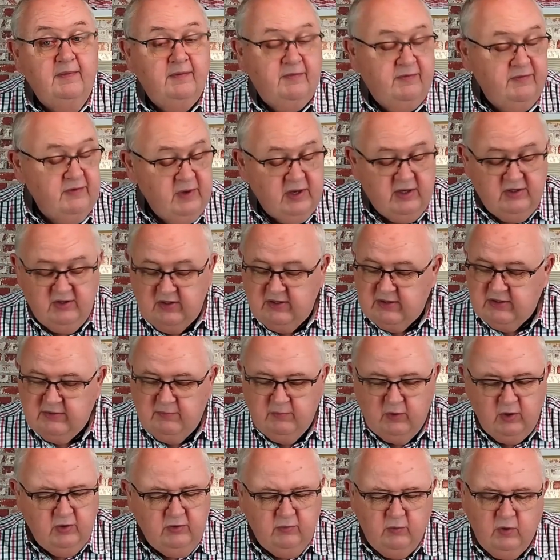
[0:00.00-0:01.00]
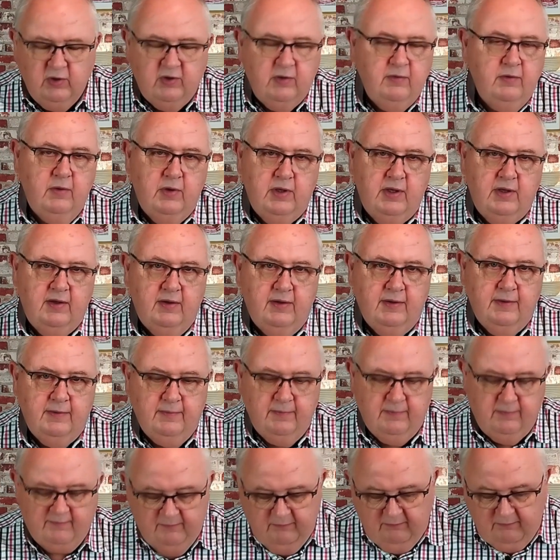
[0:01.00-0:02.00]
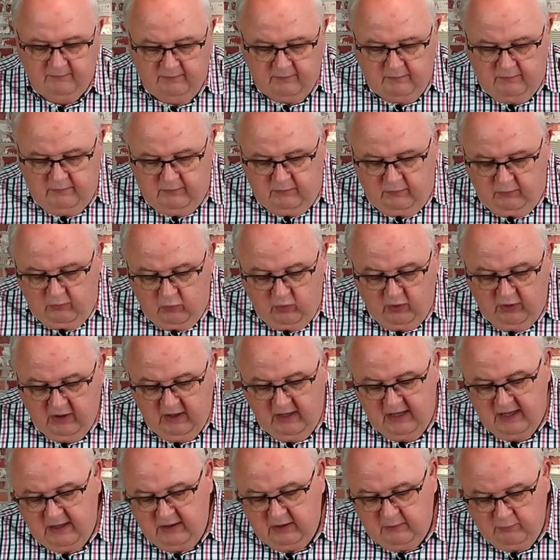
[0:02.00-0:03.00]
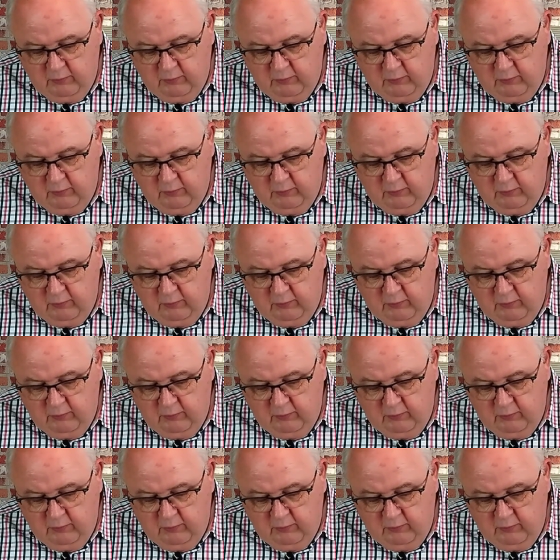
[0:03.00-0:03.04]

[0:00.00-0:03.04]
fresh. It smells wonderful here. Once again,